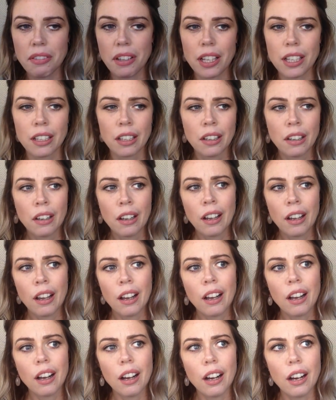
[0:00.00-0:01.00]
of like,
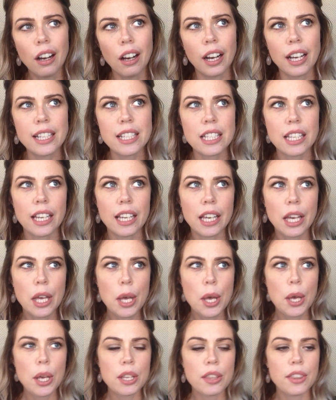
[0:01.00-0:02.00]
oh, it's like
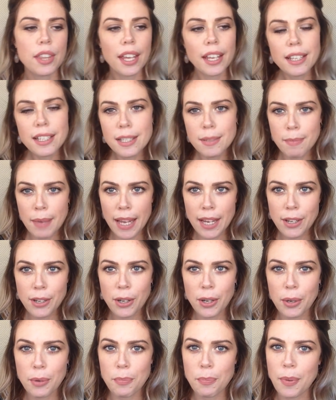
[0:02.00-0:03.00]
things may
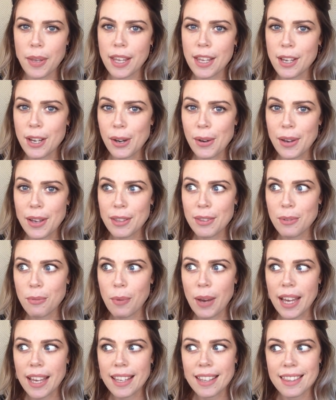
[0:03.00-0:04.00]
not be going the
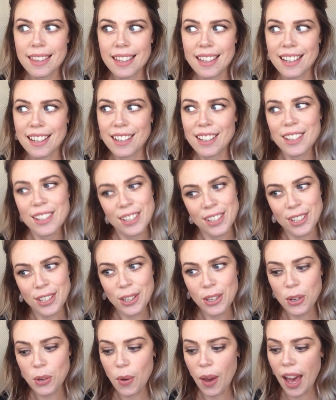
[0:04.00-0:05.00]
way that
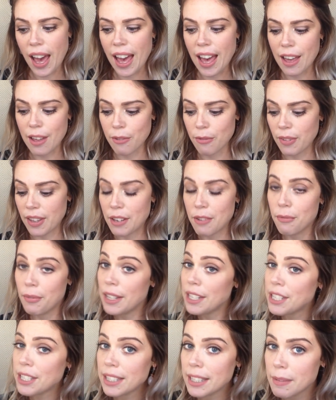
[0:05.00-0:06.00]
you have
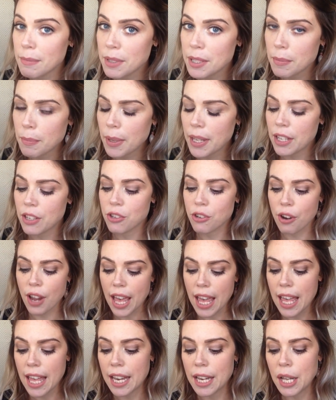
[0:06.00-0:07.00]
envisioned them to be in your
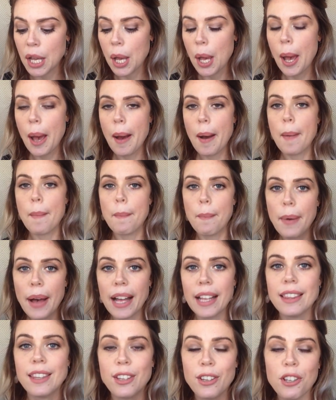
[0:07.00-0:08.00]
head,
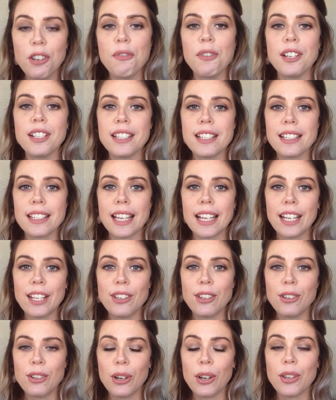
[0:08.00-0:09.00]
but the universe is
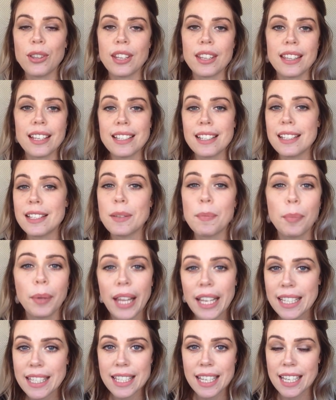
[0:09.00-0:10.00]
letting you know that this is a
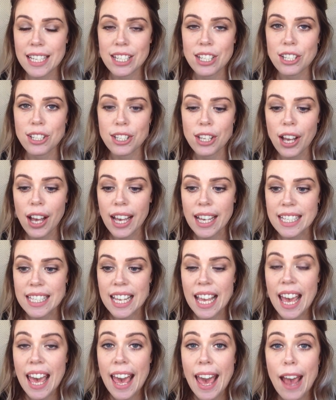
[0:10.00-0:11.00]
blessing in
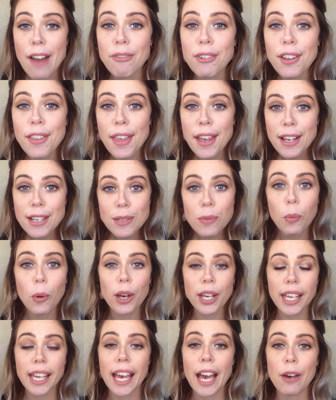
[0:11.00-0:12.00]
disguise. Everything is
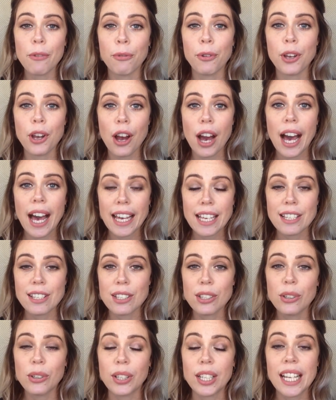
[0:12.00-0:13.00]
working out for your
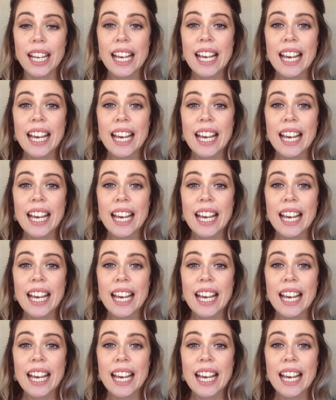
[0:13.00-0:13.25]
highest good,